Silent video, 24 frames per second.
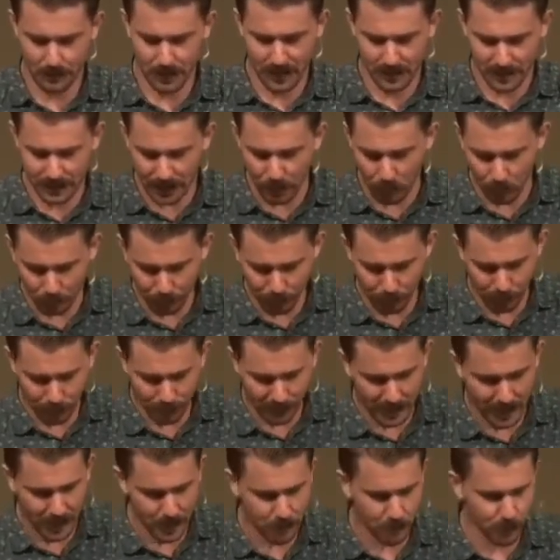As the author
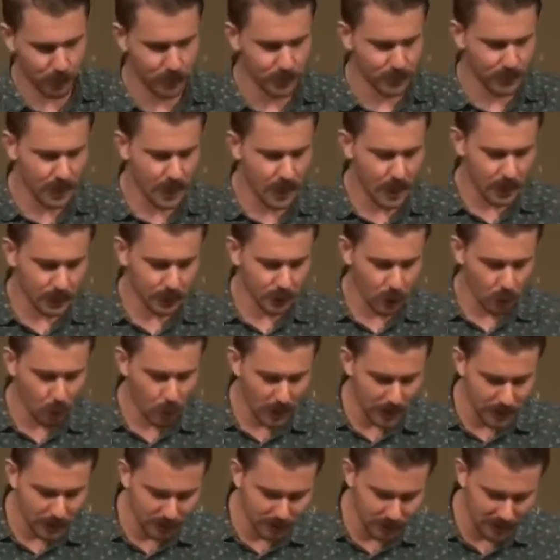of Hebrews so
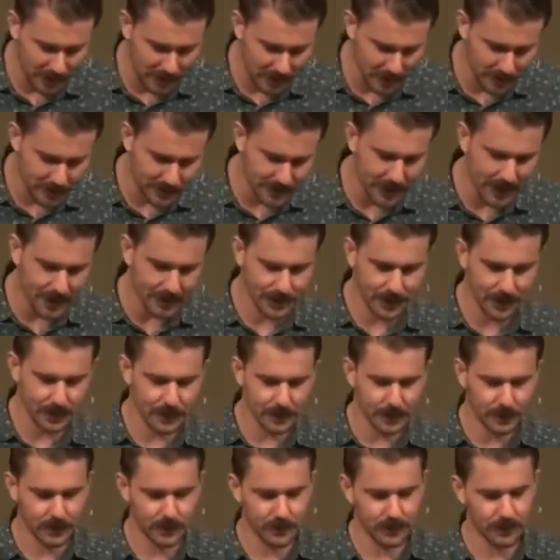wonderfully says
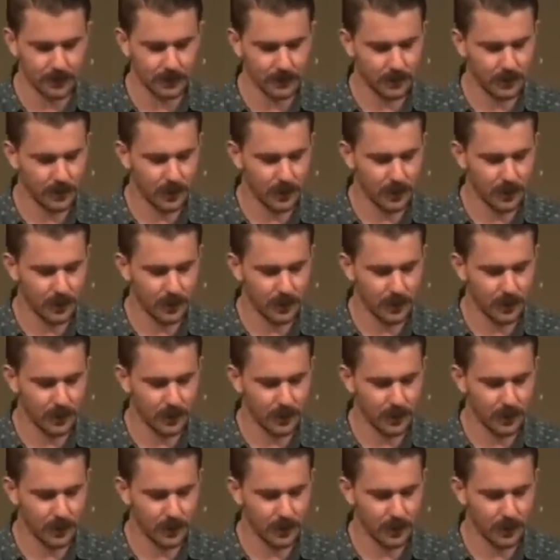it,